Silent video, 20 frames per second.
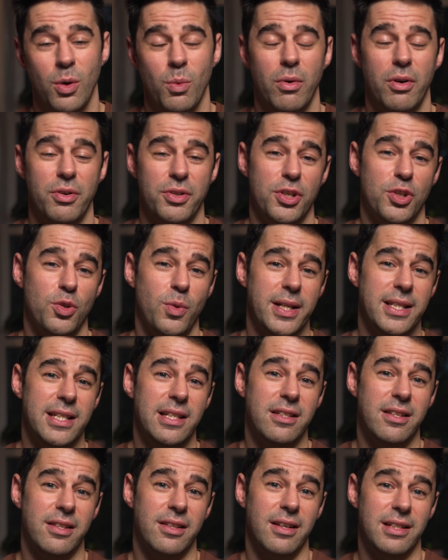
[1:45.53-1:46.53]
whereas the
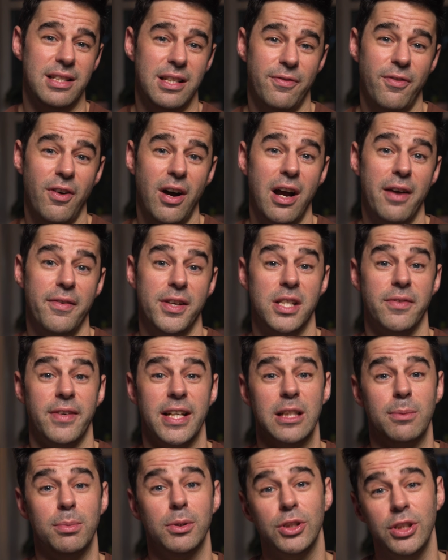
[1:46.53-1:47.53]
20-35 is
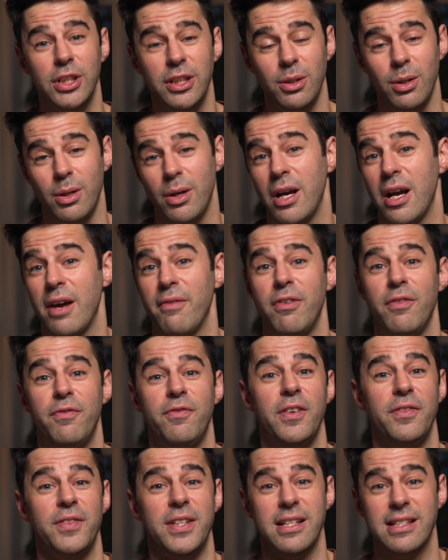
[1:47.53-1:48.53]
available new for
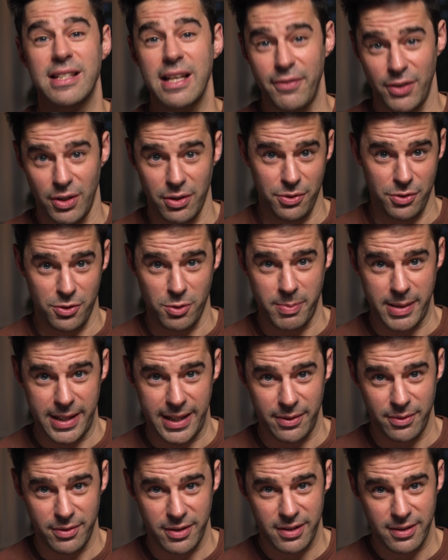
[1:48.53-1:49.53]

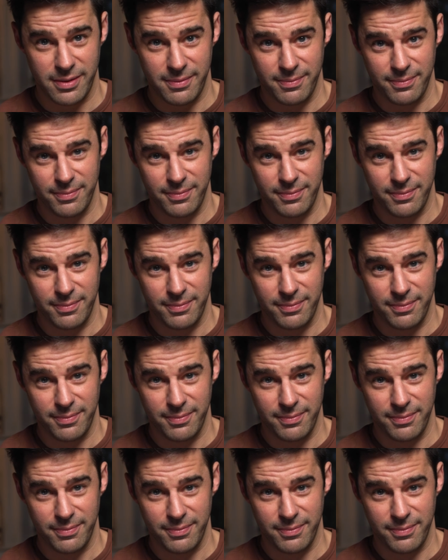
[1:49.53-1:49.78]
£5,700.